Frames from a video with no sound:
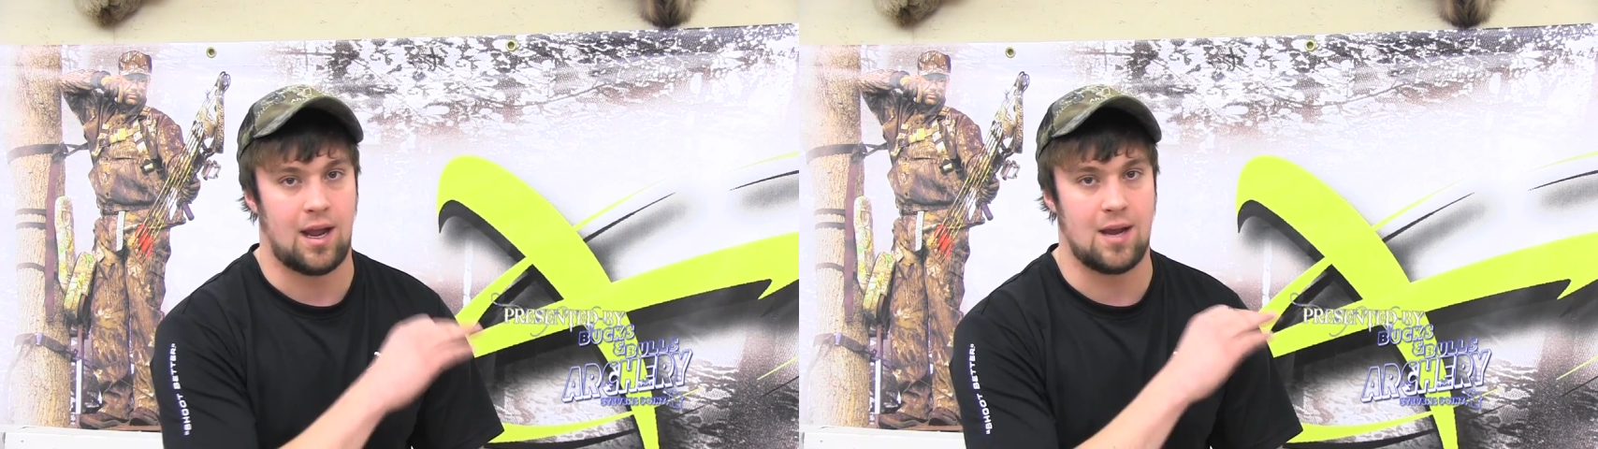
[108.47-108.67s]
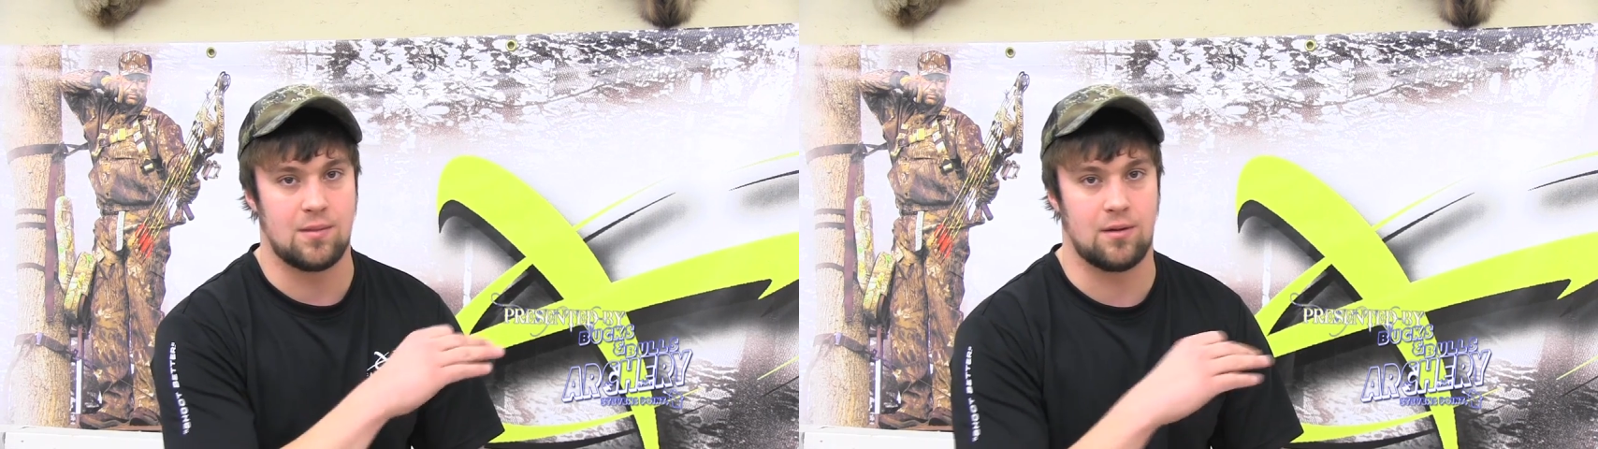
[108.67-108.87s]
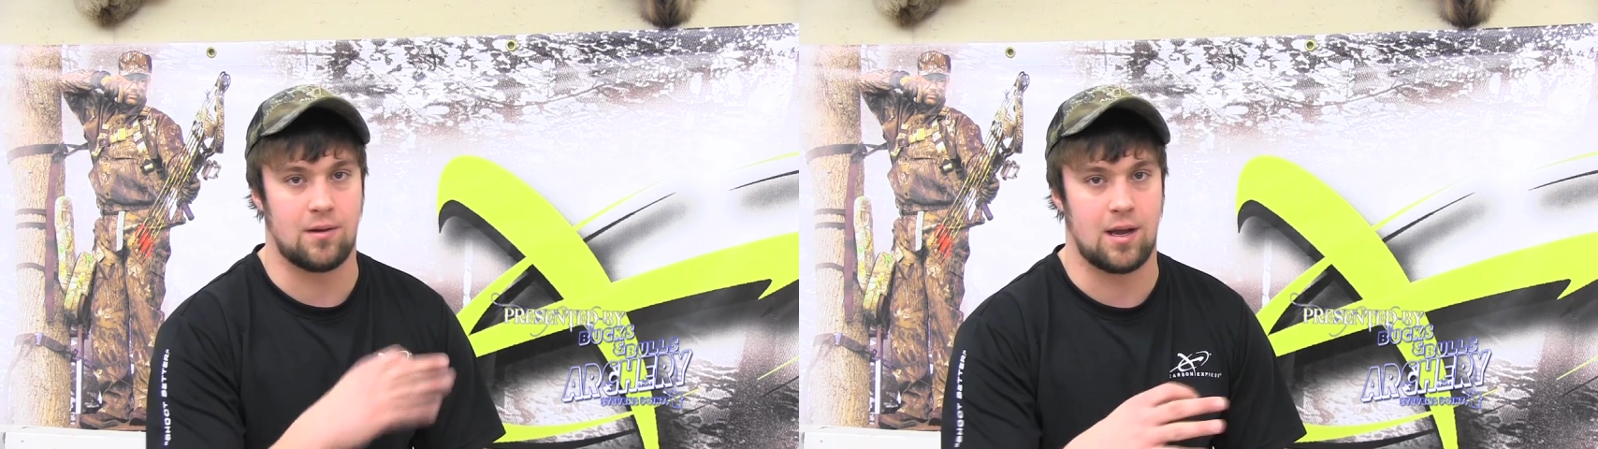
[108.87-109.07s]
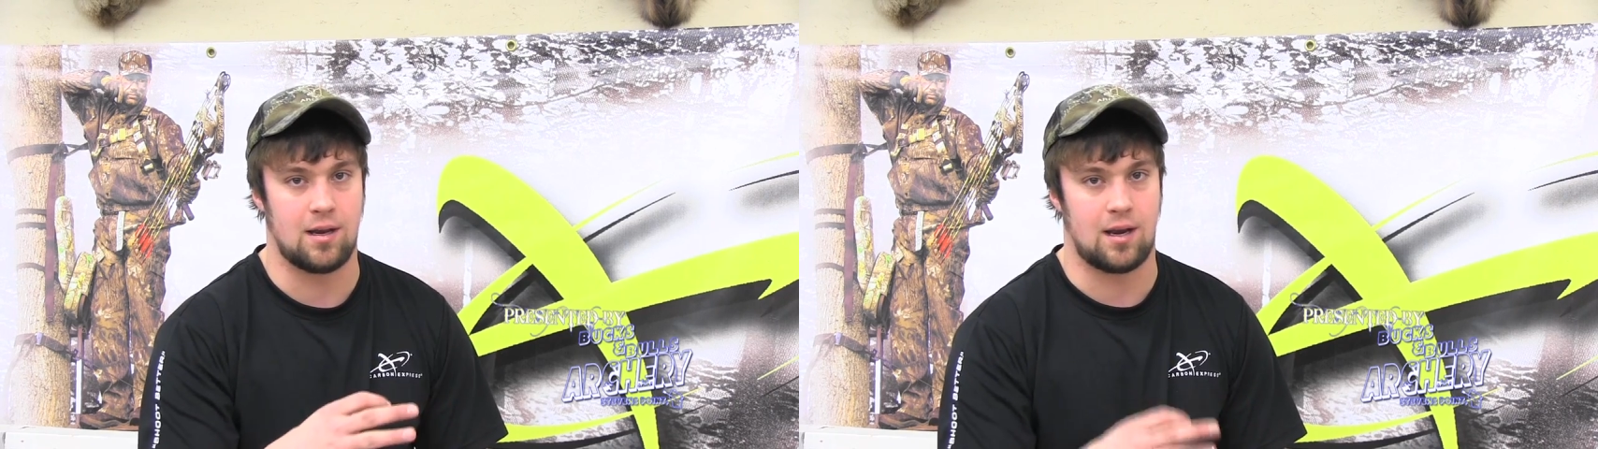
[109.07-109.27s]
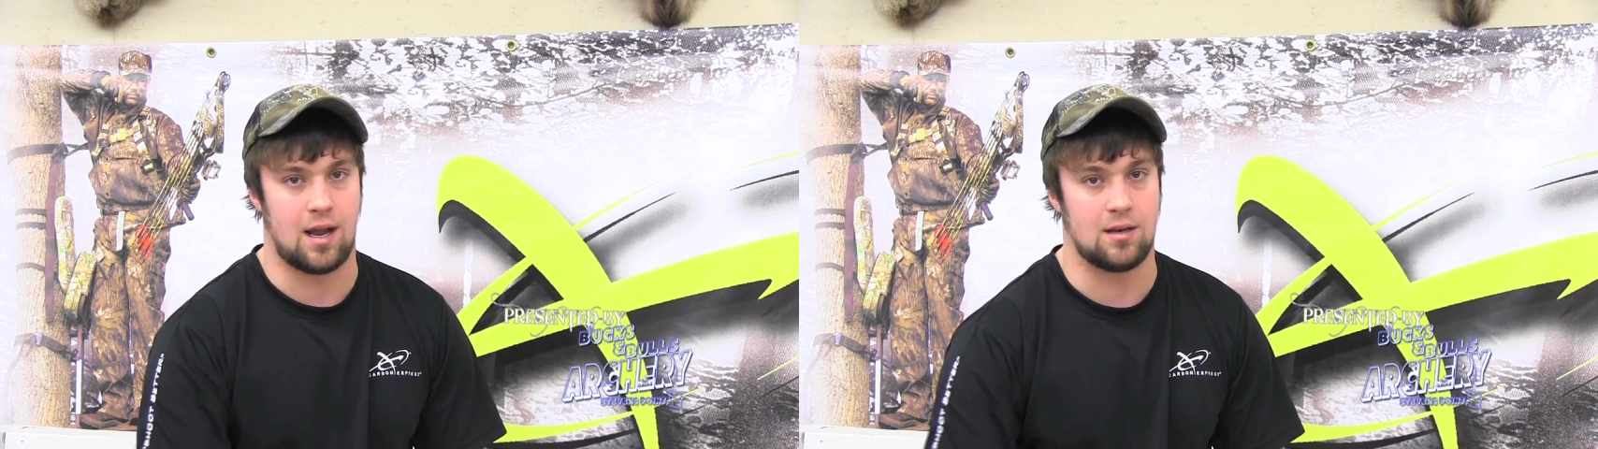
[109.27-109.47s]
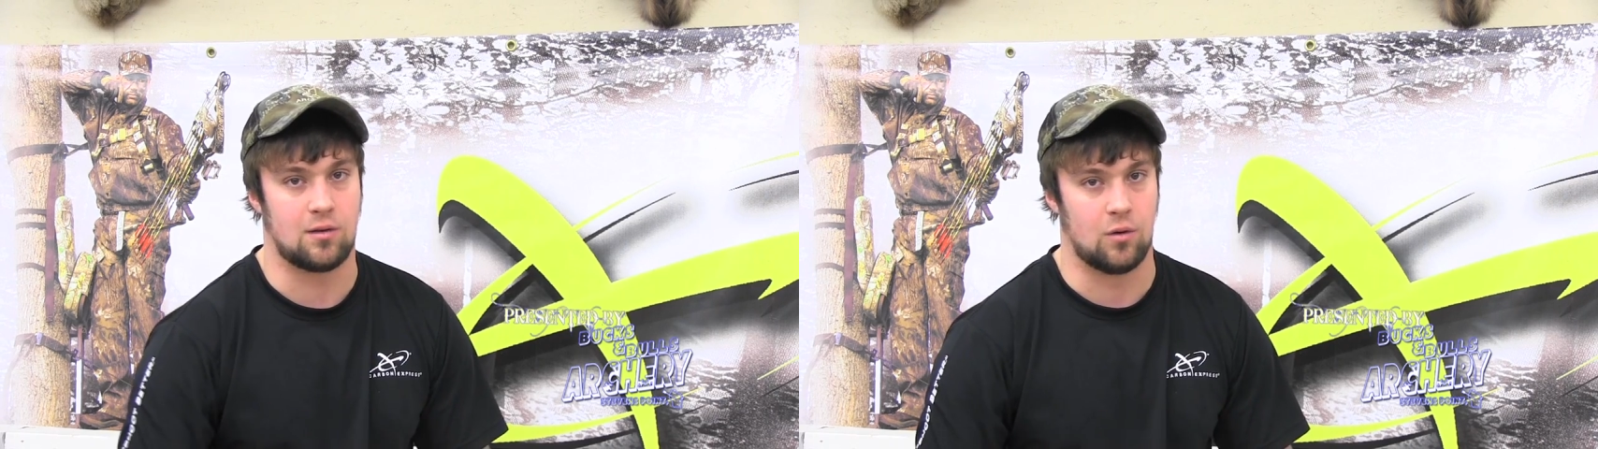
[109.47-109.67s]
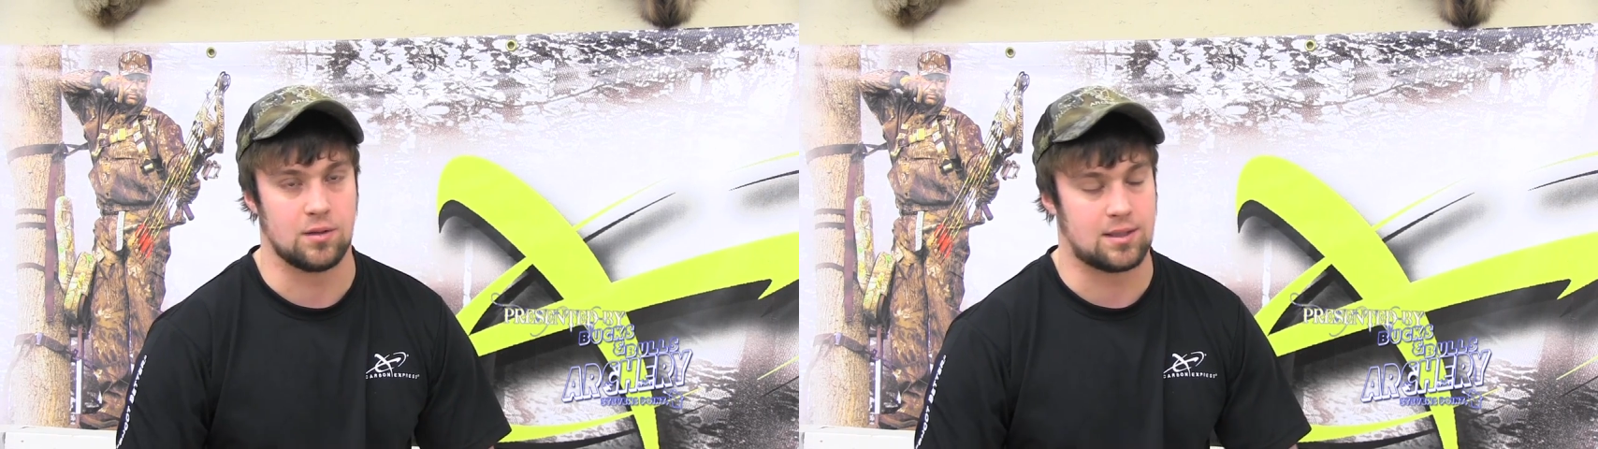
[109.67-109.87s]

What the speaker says: Aim to the right and don't